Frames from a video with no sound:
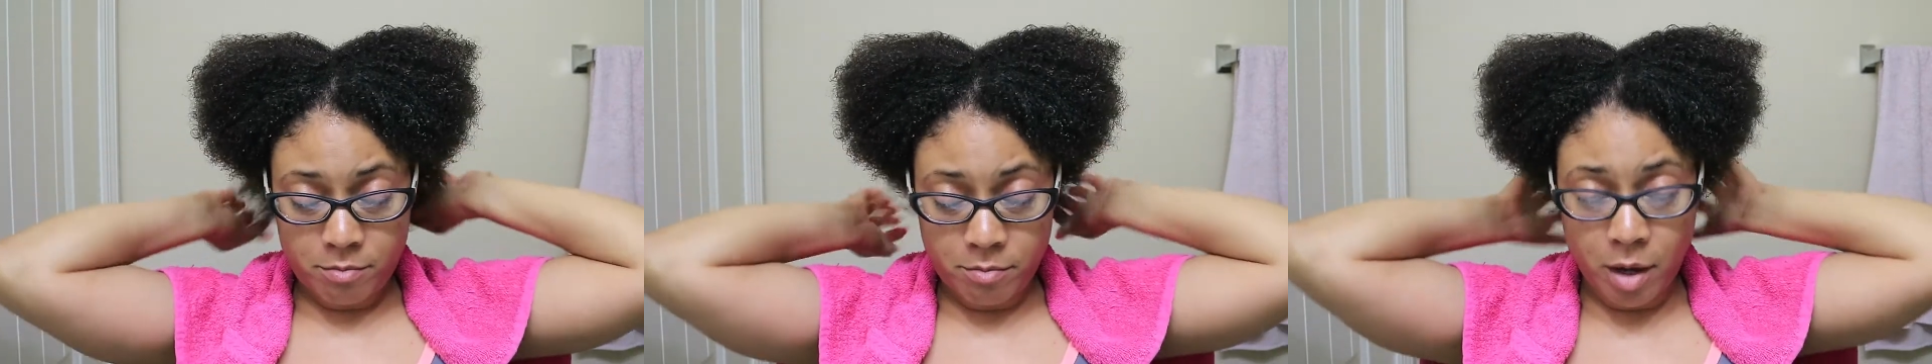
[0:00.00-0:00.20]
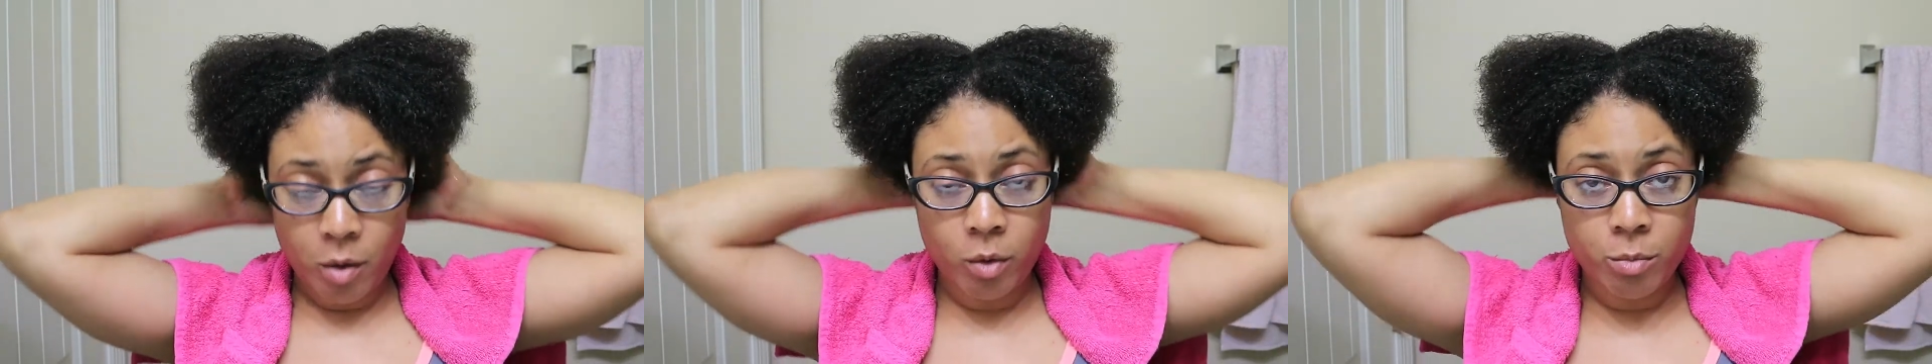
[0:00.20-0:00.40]

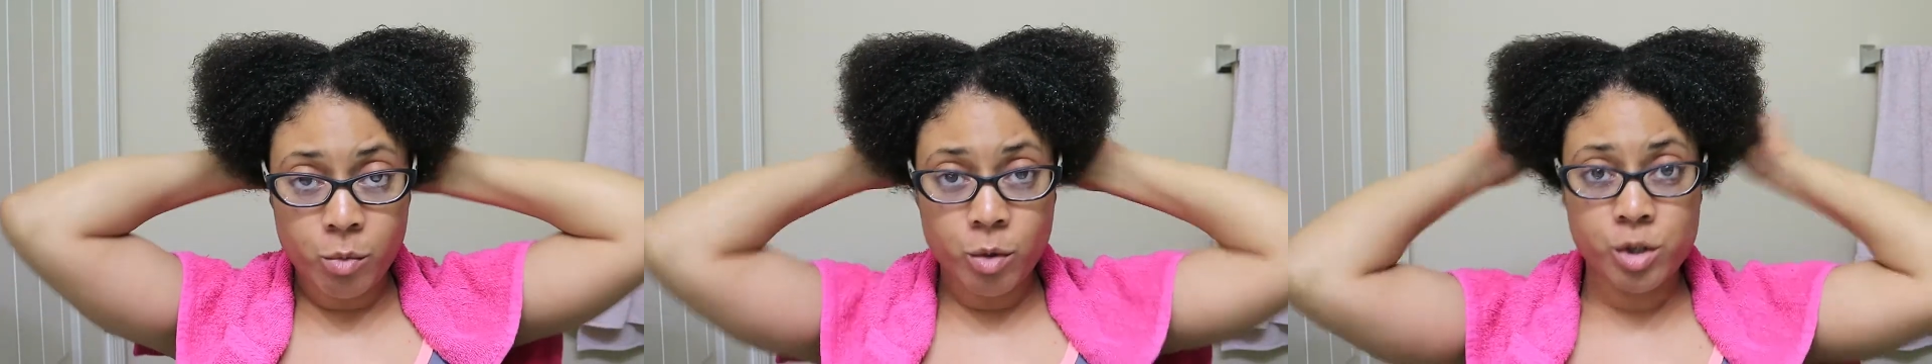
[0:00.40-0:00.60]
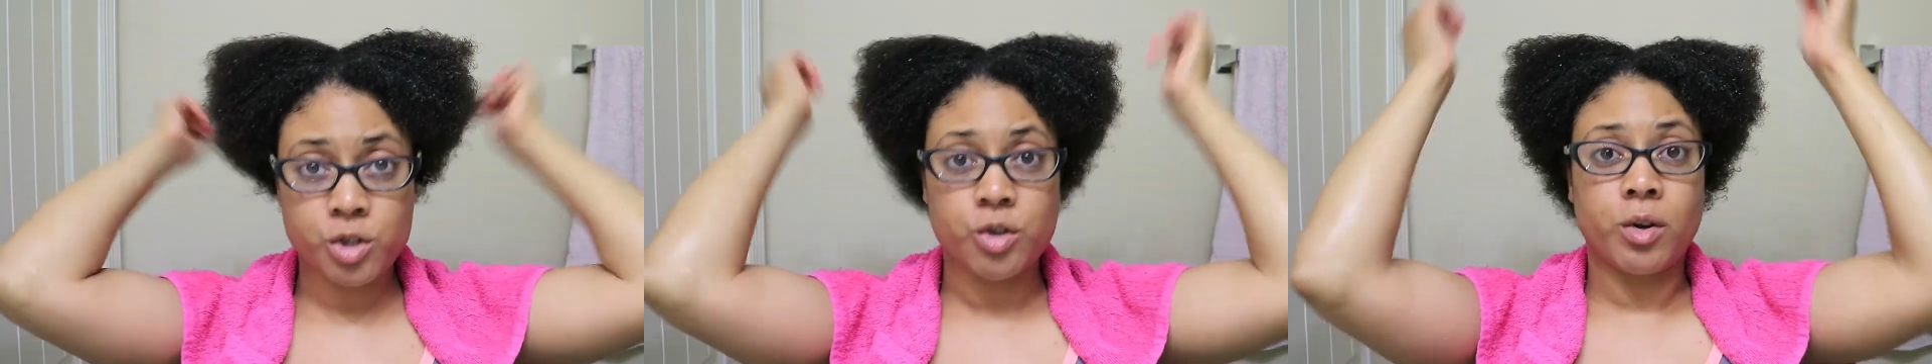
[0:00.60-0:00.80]
Maui
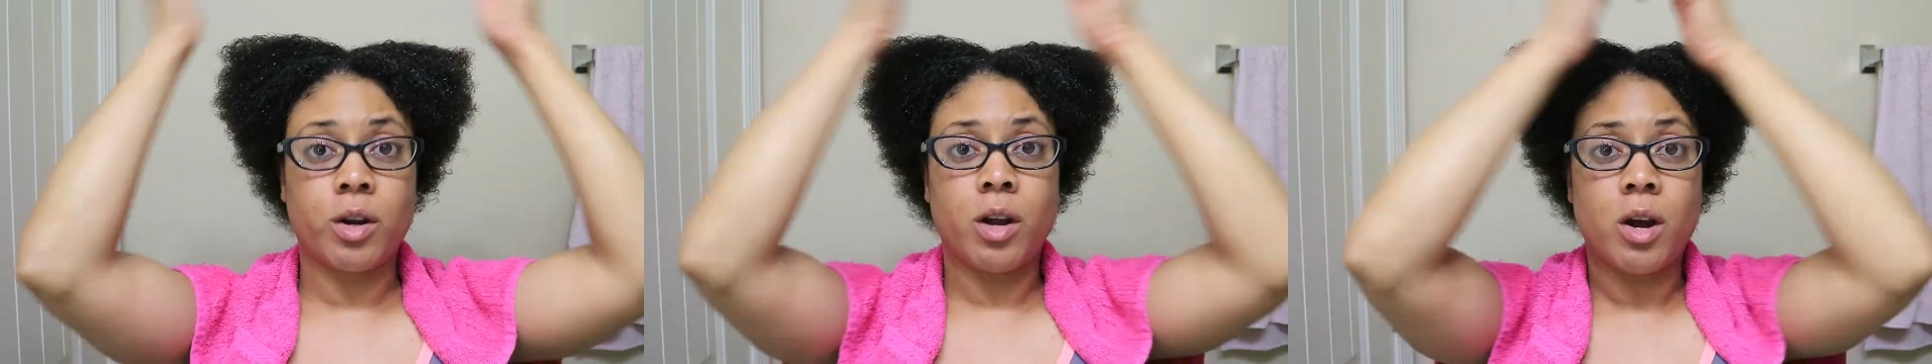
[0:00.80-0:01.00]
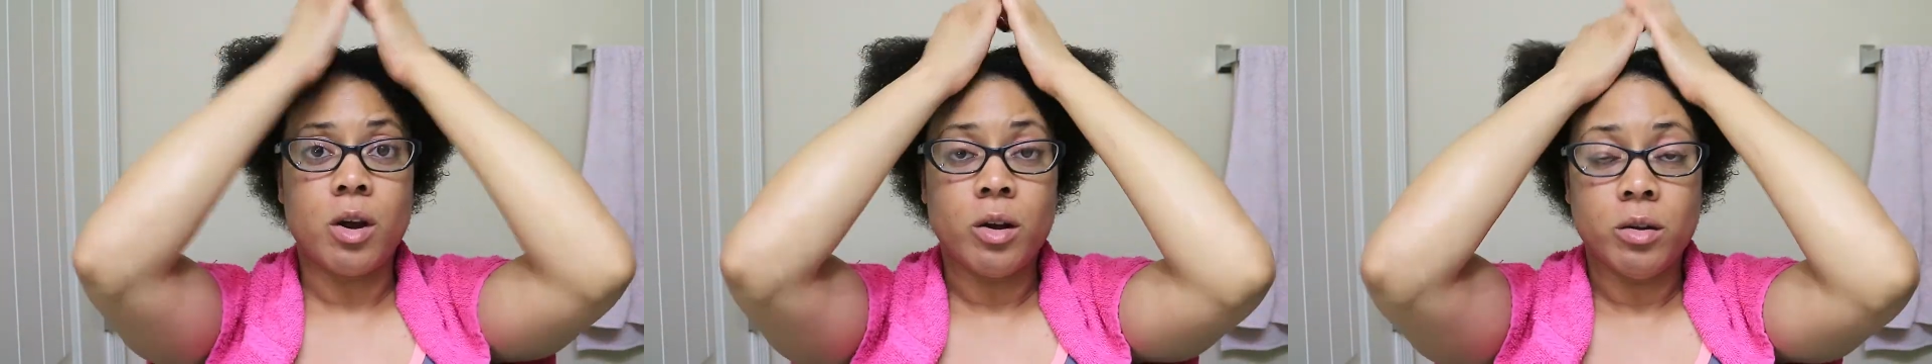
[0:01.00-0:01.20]
Moisture at
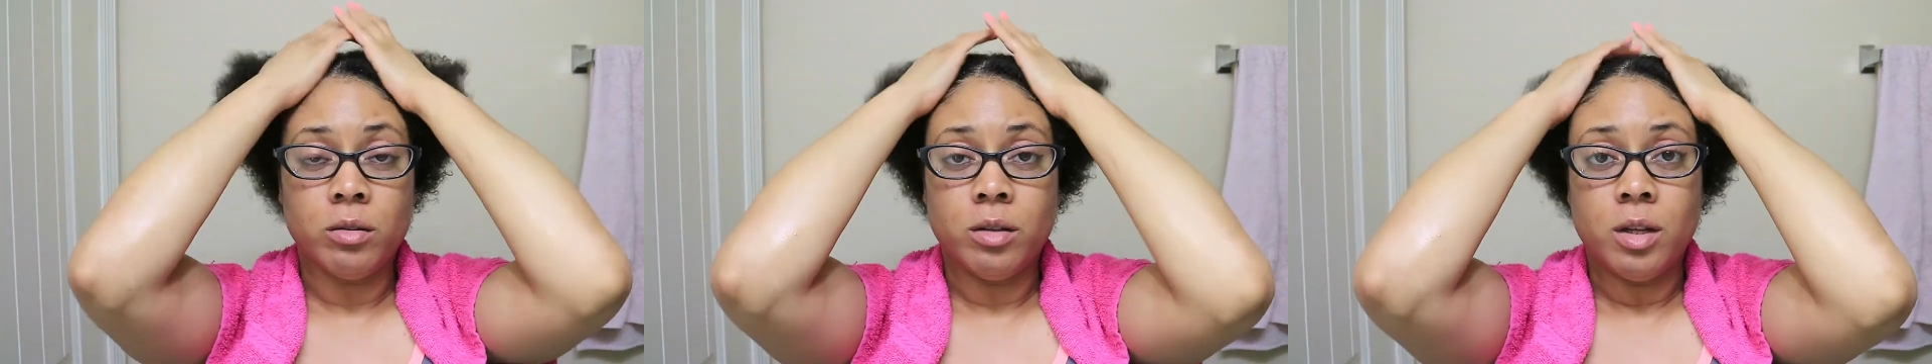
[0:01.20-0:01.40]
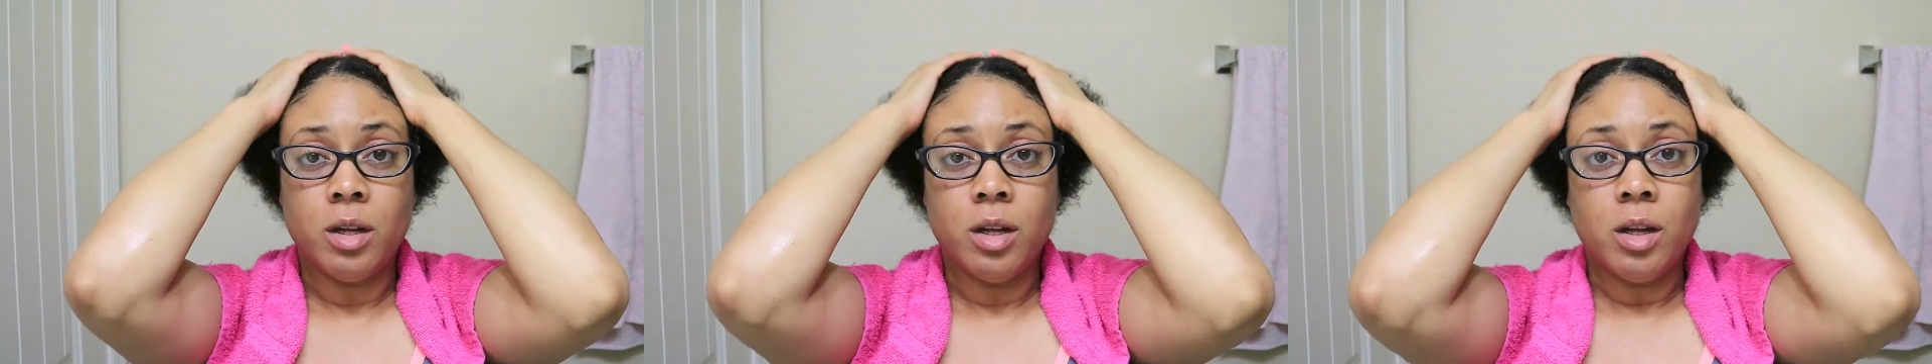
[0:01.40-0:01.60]
all.